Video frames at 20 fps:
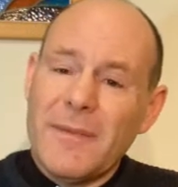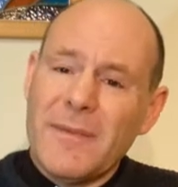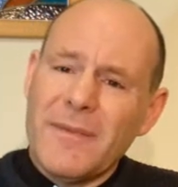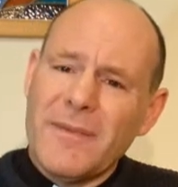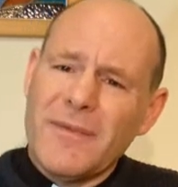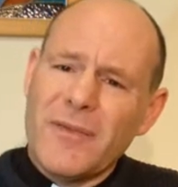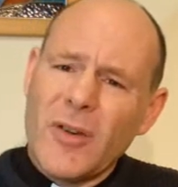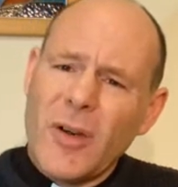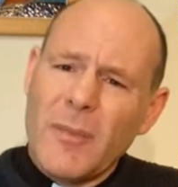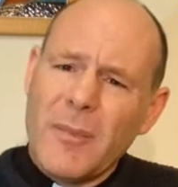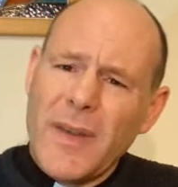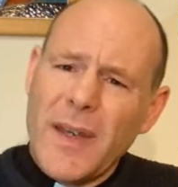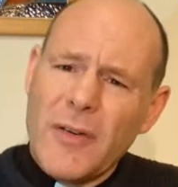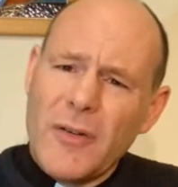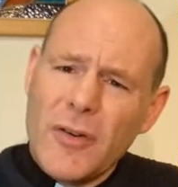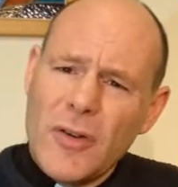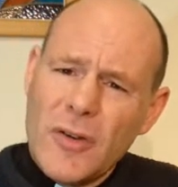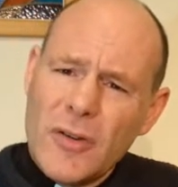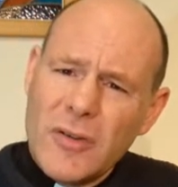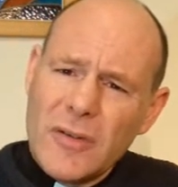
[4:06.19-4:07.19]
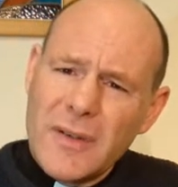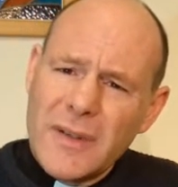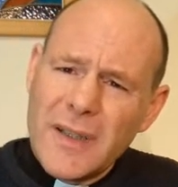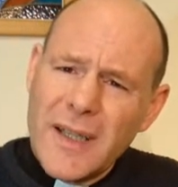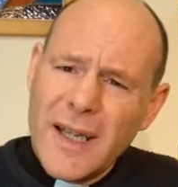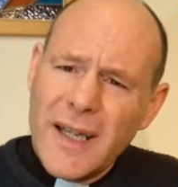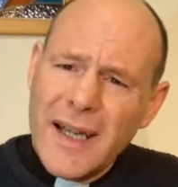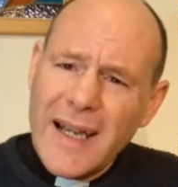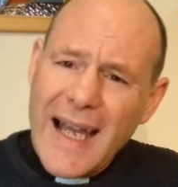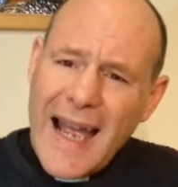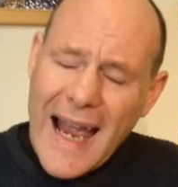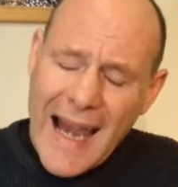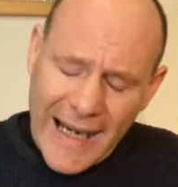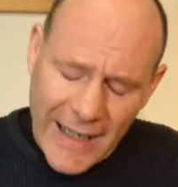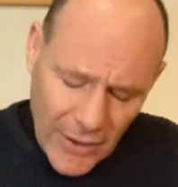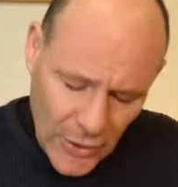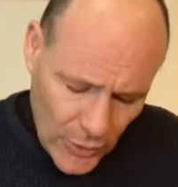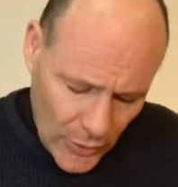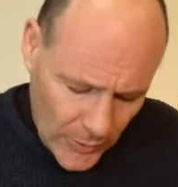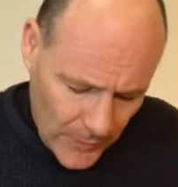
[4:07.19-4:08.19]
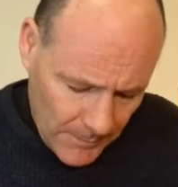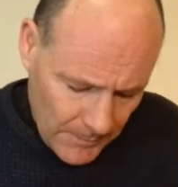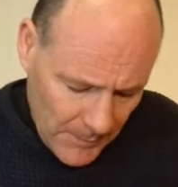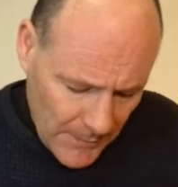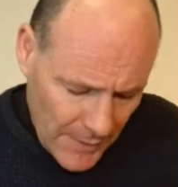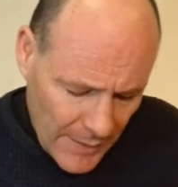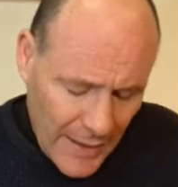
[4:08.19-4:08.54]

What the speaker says: from their own angle,